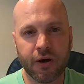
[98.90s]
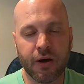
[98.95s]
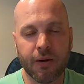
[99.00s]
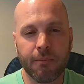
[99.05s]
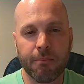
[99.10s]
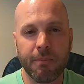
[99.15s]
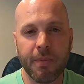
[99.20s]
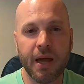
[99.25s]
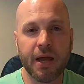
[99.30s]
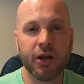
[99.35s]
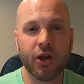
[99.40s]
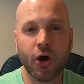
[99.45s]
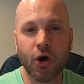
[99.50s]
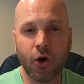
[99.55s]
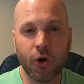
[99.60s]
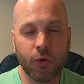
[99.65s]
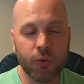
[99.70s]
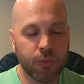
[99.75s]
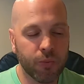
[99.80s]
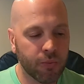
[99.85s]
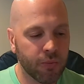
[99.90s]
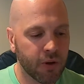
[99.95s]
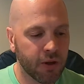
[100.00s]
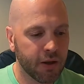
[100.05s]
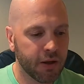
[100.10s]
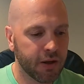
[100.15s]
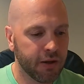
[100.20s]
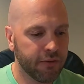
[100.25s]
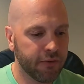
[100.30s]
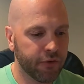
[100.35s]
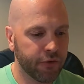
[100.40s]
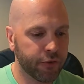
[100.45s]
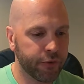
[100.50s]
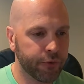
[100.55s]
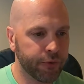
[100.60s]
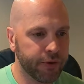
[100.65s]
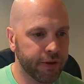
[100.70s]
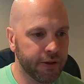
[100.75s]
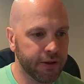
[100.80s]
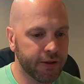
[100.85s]
uh, meno in the
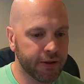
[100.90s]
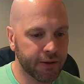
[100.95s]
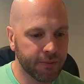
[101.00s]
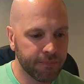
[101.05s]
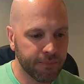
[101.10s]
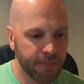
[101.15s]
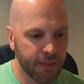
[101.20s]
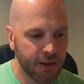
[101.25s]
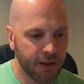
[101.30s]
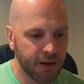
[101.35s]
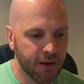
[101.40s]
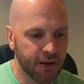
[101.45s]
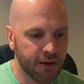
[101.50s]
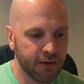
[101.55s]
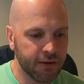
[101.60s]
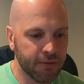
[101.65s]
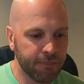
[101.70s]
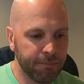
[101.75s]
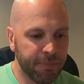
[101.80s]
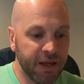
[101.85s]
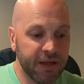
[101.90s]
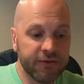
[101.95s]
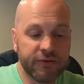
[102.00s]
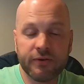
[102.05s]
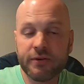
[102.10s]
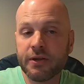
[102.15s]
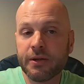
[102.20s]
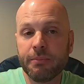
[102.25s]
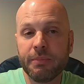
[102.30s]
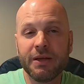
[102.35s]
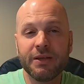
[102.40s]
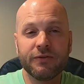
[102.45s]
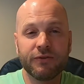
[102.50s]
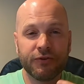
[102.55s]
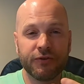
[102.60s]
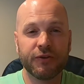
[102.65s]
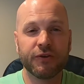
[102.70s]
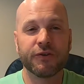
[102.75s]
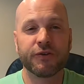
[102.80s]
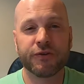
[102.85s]
Greek, it basically
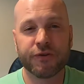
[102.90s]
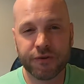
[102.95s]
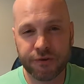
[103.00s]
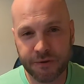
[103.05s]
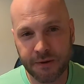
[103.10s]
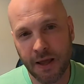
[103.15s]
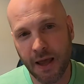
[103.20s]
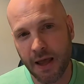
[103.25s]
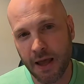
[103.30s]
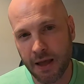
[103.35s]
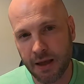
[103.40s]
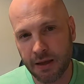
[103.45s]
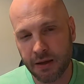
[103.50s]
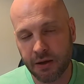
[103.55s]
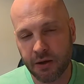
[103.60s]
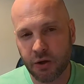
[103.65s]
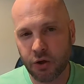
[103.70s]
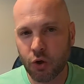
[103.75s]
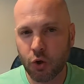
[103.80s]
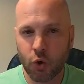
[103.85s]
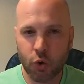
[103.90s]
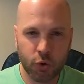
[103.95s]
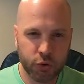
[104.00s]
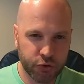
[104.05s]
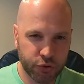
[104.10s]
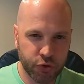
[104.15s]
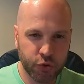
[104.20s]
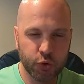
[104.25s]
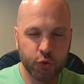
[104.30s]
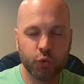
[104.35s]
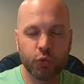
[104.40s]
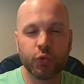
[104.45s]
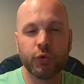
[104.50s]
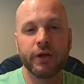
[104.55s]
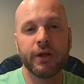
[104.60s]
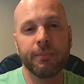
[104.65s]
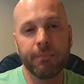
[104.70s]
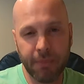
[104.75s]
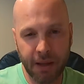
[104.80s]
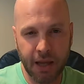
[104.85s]
means to stay or to
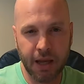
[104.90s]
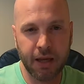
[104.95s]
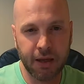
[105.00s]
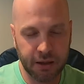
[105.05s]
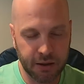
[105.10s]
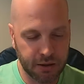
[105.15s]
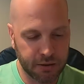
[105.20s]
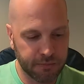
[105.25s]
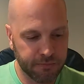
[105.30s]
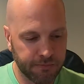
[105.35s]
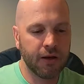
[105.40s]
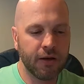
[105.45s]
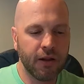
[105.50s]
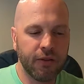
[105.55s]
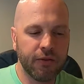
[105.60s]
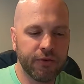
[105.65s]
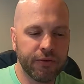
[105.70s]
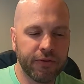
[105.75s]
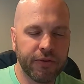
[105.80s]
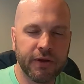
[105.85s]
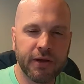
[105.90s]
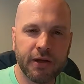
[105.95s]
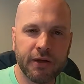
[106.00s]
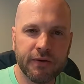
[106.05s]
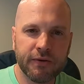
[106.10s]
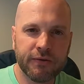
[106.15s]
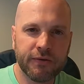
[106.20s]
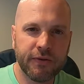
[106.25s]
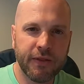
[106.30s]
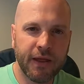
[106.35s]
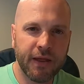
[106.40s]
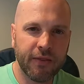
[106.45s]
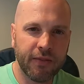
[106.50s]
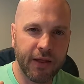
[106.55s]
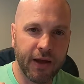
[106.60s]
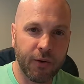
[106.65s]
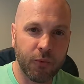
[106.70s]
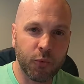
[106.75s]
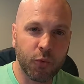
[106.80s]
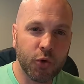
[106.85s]
remain. Another thing is that
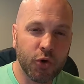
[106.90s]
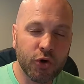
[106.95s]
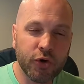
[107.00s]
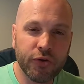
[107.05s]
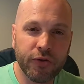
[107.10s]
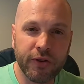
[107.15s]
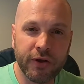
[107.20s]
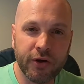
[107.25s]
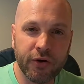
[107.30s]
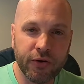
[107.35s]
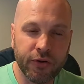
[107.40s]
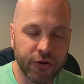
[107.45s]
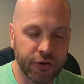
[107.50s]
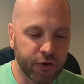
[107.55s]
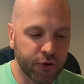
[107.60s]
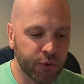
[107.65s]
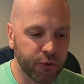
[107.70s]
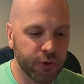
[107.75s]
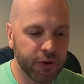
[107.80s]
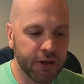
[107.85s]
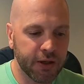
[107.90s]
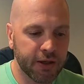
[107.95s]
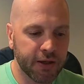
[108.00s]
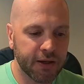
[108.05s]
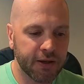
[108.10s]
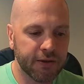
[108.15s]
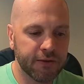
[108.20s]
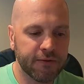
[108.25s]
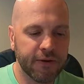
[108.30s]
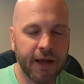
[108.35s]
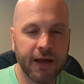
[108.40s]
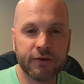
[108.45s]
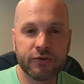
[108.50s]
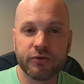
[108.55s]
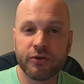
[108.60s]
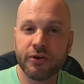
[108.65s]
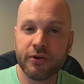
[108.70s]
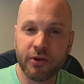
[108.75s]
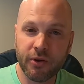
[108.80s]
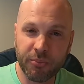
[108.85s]
that word there in the Greek is
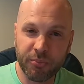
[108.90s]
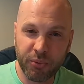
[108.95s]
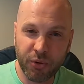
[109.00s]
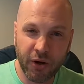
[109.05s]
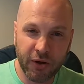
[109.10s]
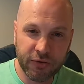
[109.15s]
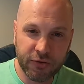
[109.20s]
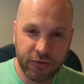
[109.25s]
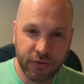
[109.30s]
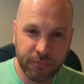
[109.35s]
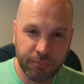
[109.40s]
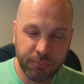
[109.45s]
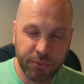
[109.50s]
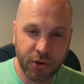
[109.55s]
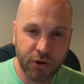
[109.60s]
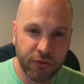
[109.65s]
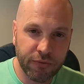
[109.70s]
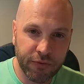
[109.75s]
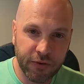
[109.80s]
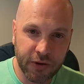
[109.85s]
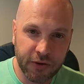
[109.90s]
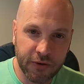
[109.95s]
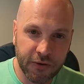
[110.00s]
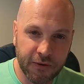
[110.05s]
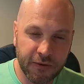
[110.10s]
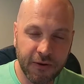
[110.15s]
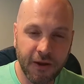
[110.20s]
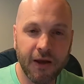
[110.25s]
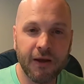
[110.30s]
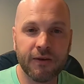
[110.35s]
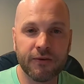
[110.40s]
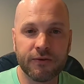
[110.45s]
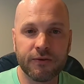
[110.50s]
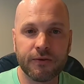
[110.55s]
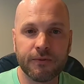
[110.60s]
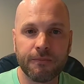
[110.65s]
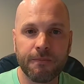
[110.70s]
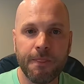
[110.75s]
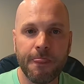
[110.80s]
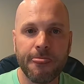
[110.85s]
actually in the present perfect
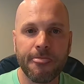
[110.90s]
tense.